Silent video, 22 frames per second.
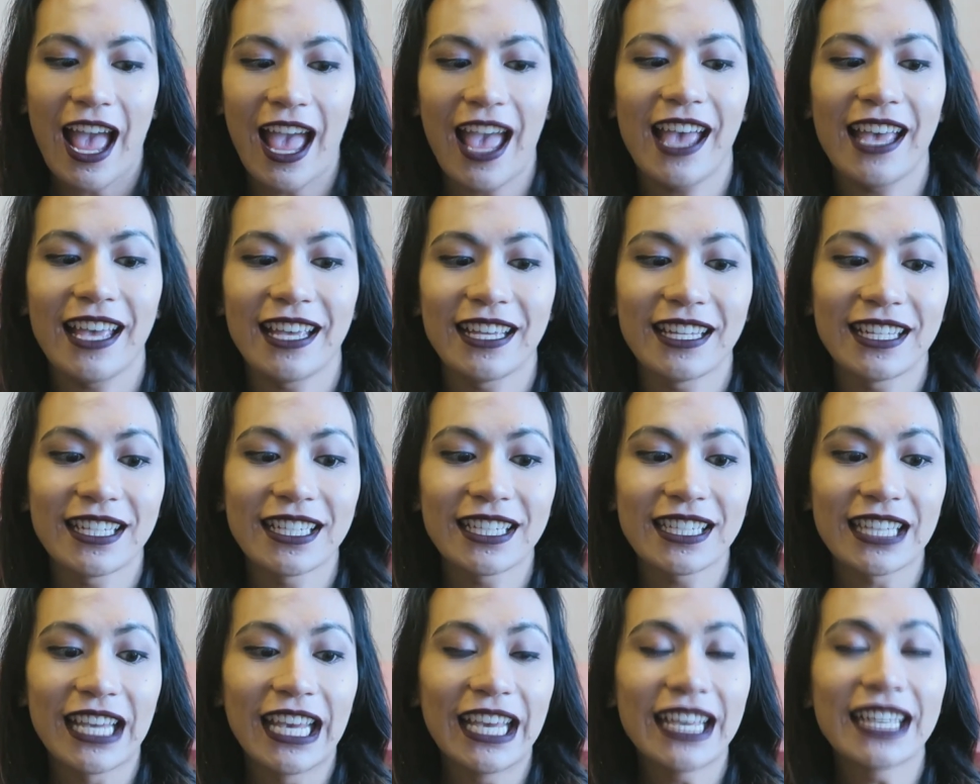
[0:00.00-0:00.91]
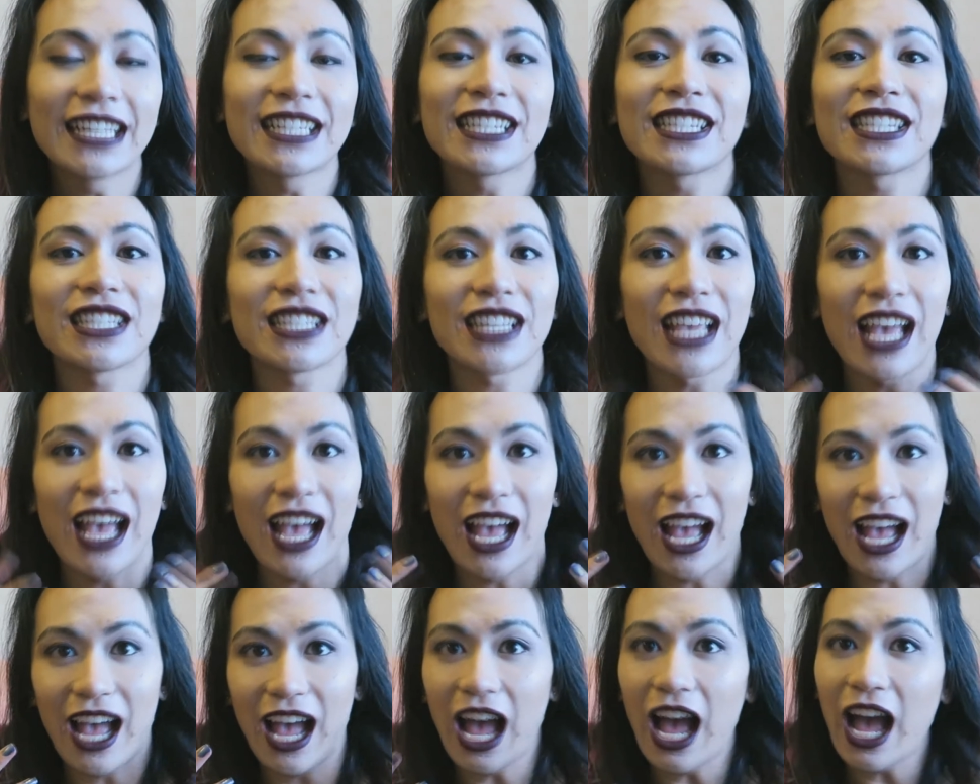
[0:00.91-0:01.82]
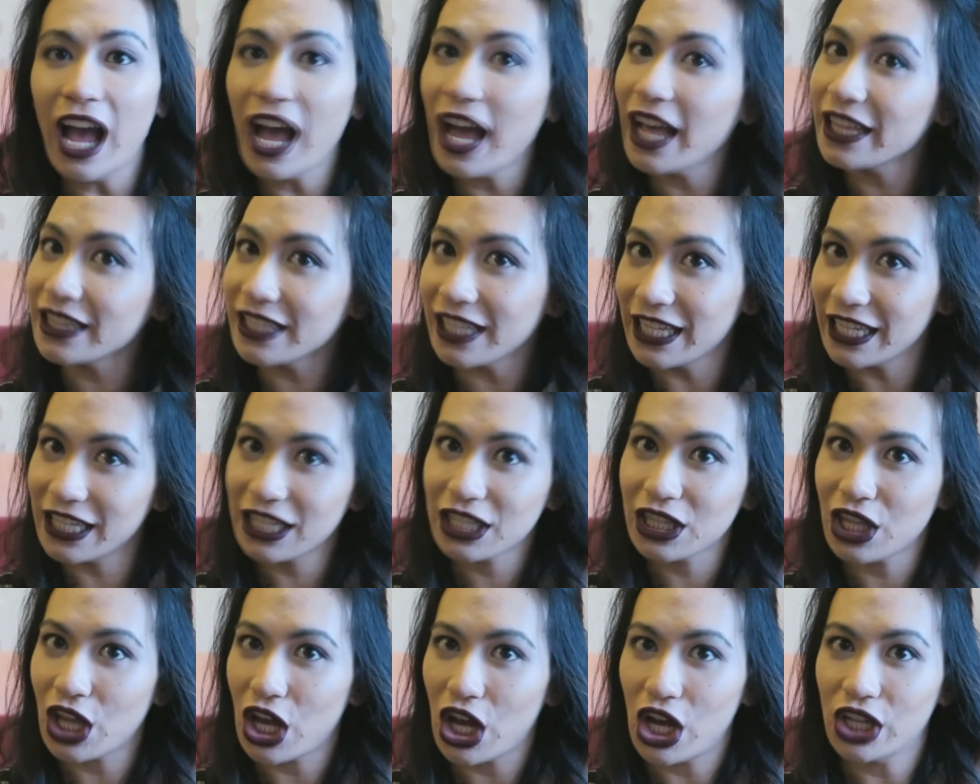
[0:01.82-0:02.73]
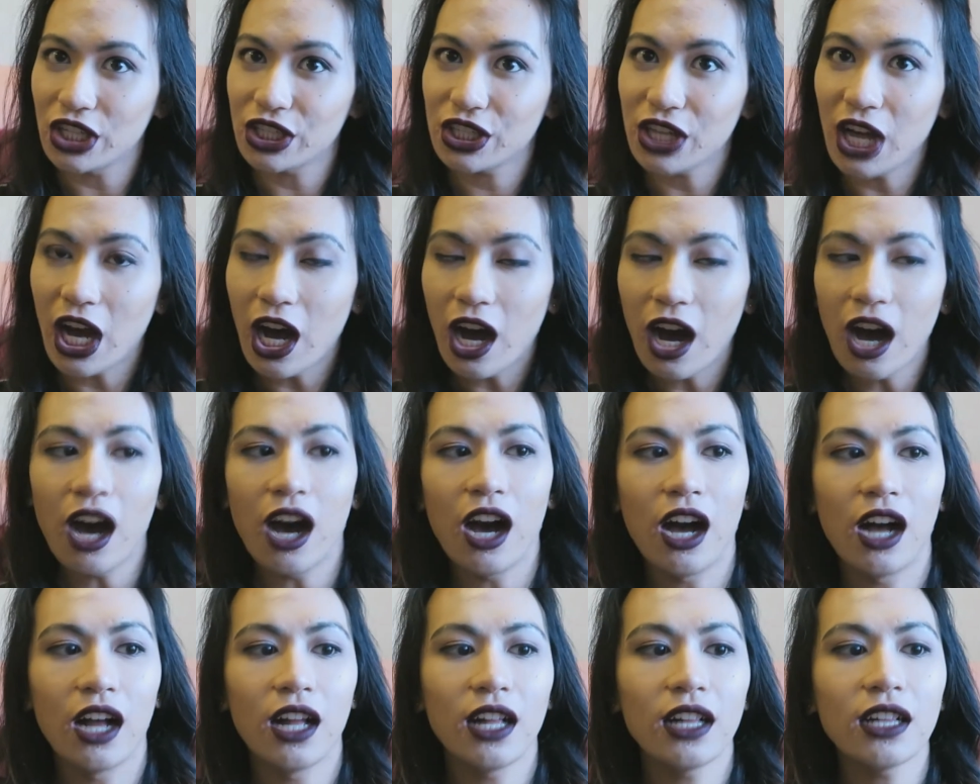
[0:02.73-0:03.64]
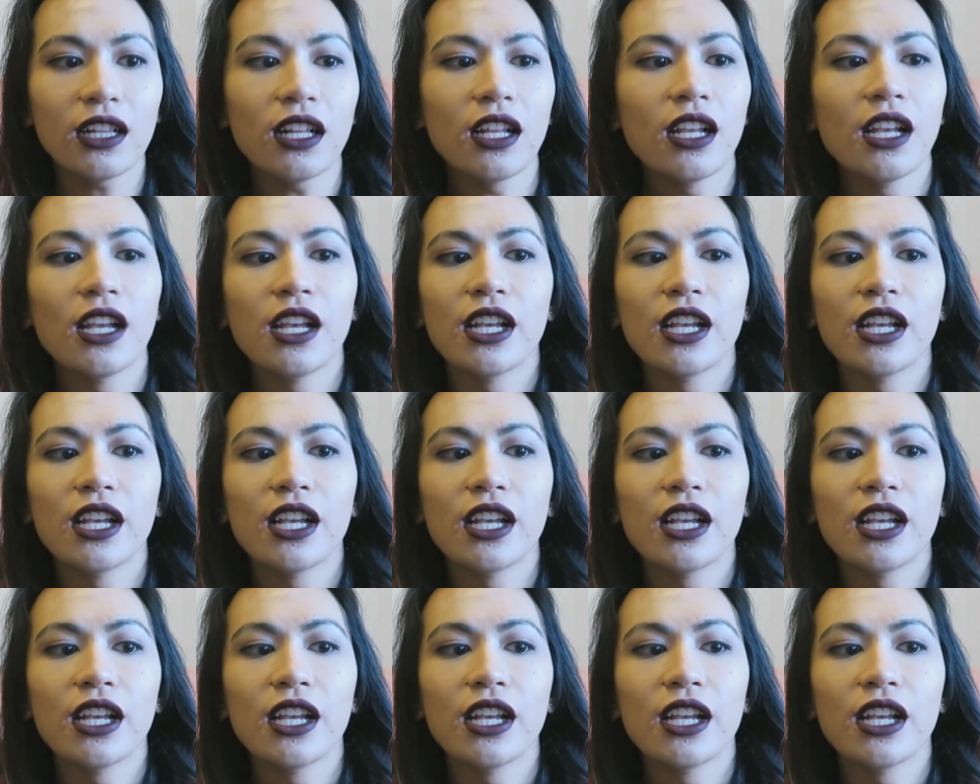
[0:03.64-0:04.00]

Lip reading: and it's an Inglot haul.